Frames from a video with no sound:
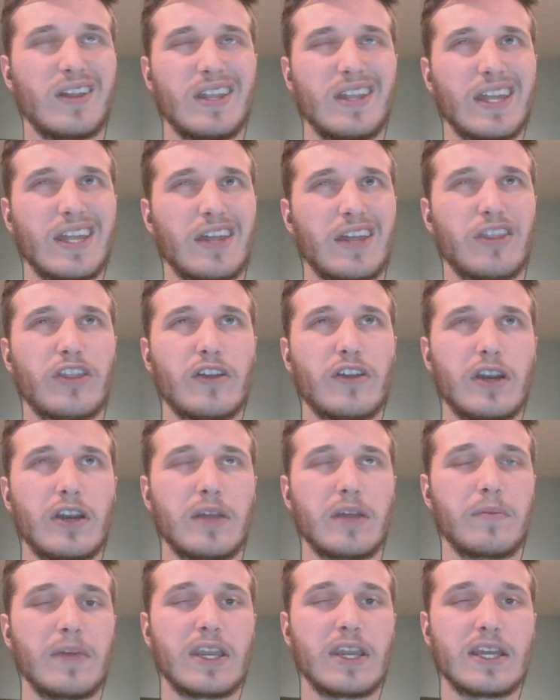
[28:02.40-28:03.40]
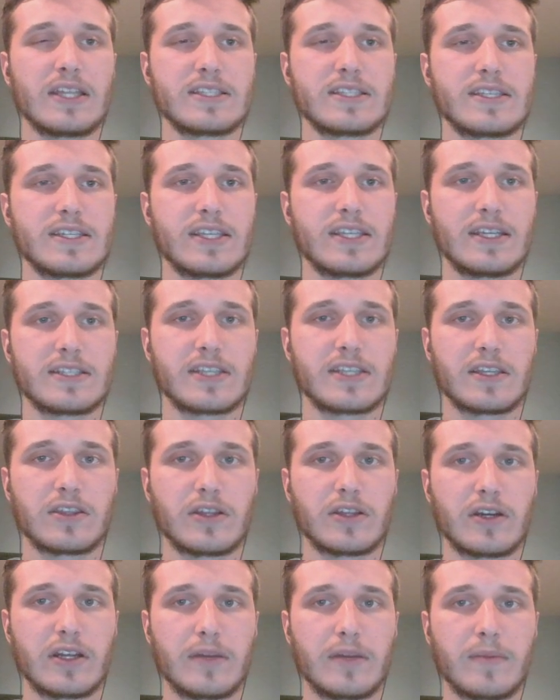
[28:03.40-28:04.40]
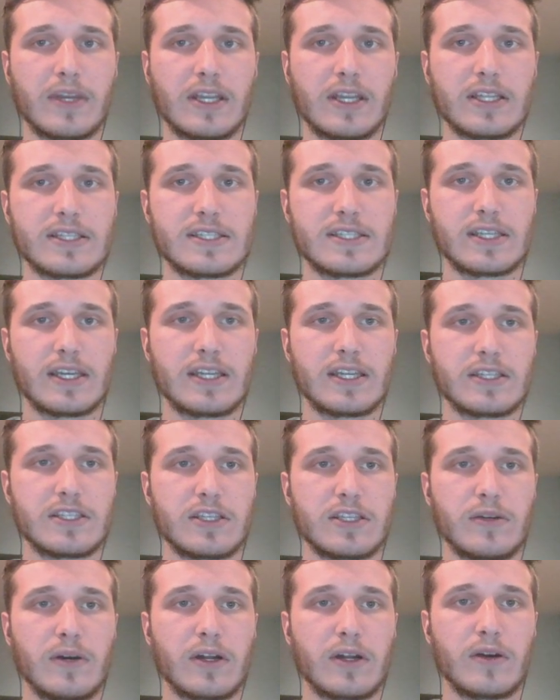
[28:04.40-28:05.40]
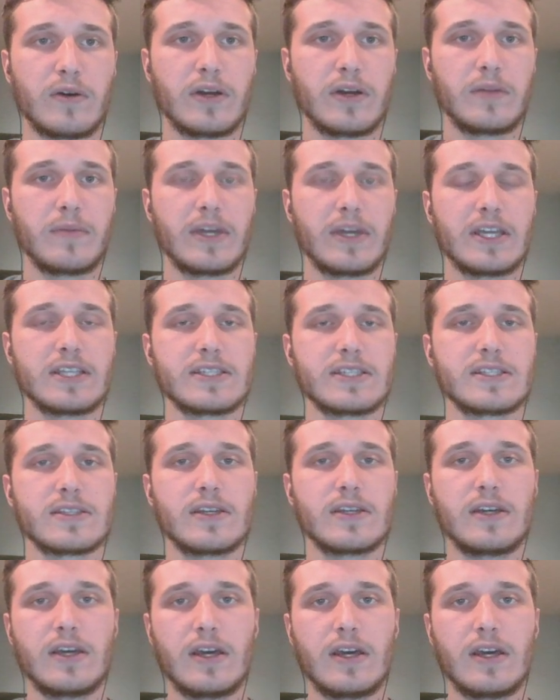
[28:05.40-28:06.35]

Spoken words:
in like 30 minutes, it takes like 30 minutes to get to you on Coinbase,